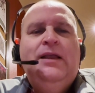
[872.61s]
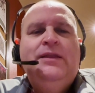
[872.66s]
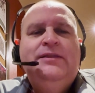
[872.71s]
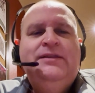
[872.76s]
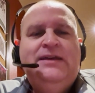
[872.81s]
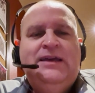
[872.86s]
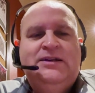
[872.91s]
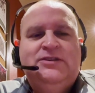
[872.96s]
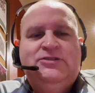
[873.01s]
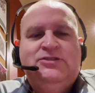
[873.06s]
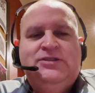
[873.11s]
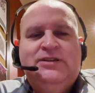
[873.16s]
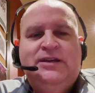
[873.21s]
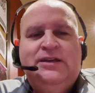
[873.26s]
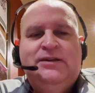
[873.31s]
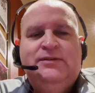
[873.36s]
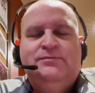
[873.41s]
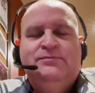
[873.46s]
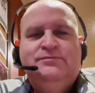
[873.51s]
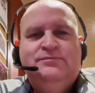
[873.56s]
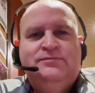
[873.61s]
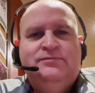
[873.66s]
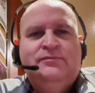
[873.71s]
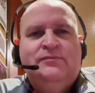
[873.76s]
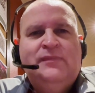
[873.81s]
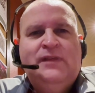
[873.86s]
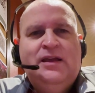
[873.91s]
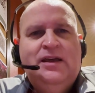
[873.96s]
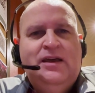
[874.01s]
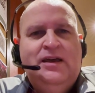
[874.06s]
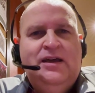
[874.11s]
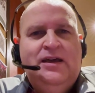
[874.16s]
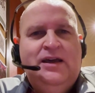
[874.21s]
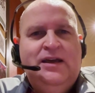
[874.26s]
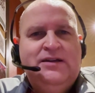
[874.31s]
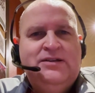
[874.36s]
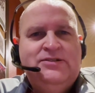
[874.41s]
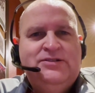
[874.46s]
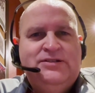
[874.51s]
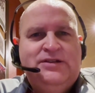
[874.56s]
Next thing,
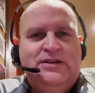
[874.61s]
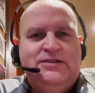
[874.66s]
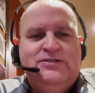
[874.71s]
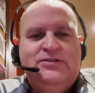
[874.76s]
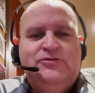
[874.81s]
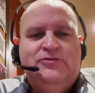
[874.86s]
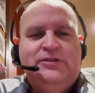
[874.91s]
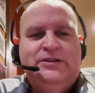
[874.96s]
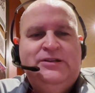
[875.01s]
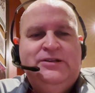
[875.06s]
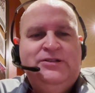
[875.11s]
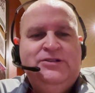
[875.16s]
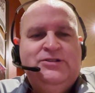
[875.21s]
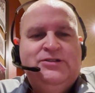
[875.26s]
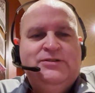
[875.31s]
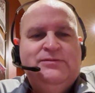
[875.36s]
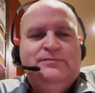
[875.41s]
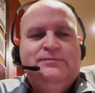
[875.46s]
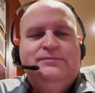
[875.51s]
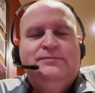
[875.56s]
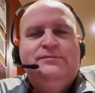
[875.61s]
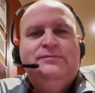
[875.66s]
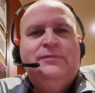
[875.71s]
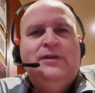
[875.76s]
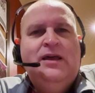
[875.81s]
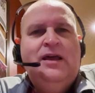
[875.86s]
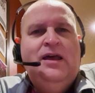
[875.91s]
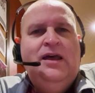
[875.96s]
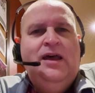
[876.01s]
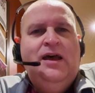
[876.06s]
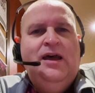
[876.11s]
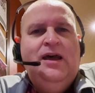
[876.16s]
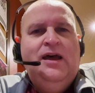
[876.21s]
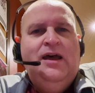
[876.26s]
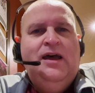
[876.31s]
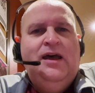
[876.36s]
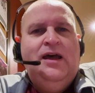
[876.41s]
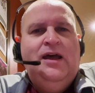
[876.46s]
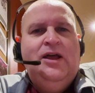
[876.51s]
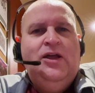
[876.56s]
accessories.
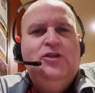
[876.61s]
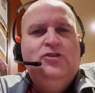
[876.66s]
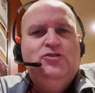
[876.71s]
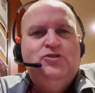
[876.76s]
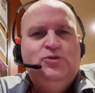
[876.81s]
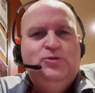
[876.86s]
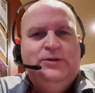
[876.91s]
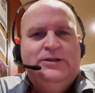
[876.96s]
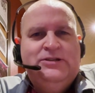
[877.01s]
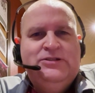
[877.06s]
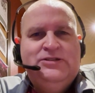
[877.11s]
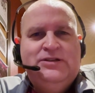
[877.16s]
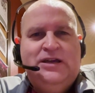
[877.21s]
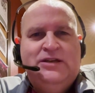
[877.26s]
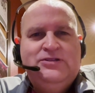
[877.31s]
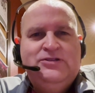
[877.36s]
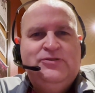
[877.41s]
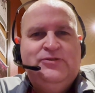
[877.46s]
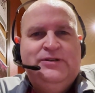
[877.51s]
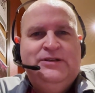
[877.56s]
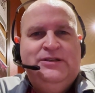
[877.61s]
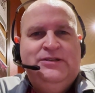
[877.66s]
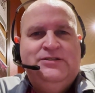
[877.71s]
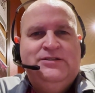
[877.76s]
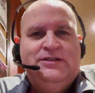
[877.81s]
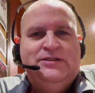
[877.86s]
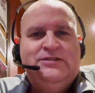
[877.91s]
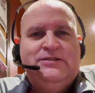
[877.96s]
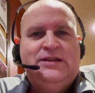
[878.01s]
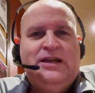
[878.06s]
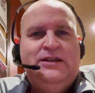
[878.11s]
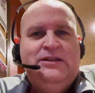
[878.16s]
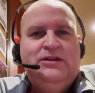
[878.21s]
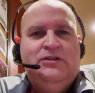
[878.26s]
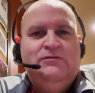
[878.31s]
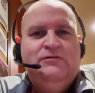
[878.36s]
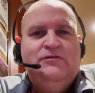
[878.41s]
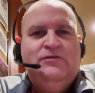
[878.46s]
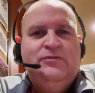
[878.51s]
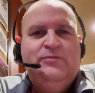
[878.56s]
Two accessories that stand
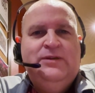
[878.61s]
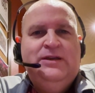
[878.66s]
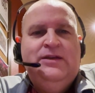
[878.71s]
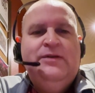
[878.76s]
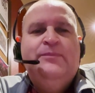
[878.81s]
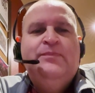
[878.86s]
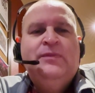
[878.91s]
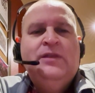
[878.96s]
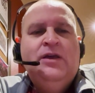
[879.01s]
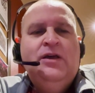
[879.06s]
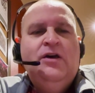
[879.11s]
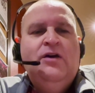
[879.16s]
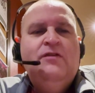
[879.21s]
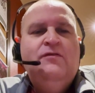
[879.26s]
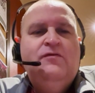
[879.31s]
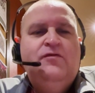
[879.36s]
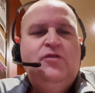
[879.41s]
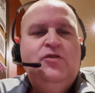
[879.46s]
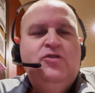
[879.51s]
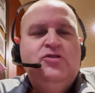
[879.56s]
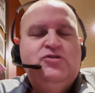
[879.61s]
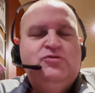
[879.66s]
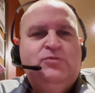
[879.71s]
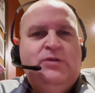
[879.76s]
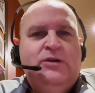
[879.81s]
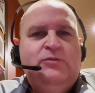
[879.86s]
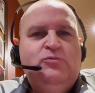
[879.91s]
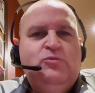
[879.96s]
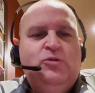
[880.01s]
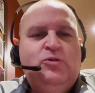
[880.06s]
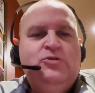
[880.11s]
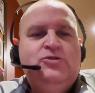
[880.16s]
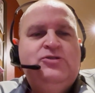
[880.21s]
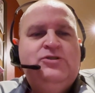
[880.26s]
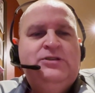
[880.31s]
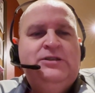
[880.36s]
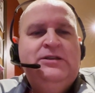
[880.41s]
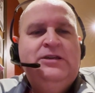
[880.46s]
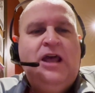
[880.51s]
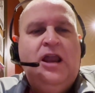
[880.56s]
out for me. First one
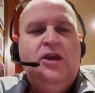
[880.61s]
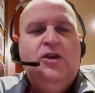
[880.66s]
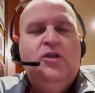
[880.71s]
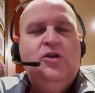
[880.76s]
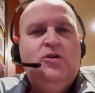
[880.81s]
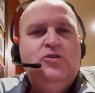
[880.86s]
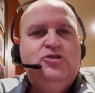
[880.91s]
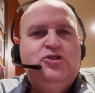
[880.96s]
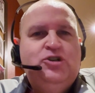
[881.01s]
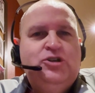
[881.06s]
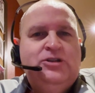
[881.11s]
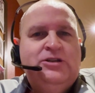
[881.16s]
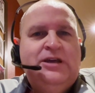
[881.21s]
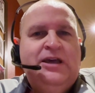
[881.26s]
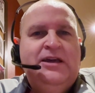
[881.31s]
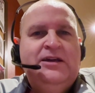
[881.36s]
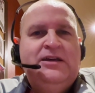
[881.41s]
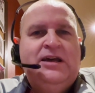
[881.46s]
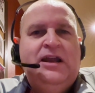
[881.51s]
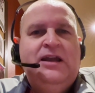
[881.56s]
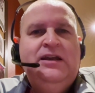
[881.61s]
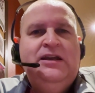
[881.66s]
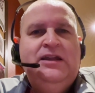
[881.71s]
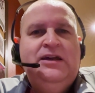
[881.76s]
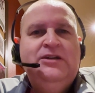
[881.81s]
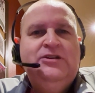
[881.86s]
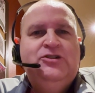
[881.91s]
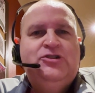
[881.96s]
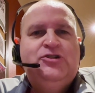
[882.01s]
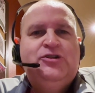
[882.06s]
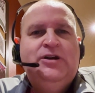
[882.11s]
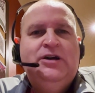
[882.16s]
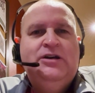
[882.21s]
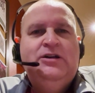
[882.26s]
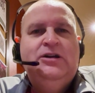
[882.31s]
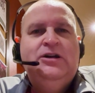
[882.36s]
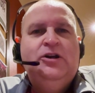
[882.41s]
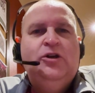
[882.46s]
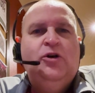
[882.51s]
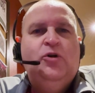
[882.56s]
was the Logitech Lytra
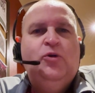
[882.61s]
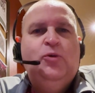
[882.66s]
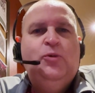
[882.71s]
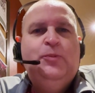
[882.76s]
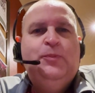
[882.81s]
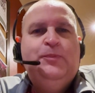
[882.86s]
Glow.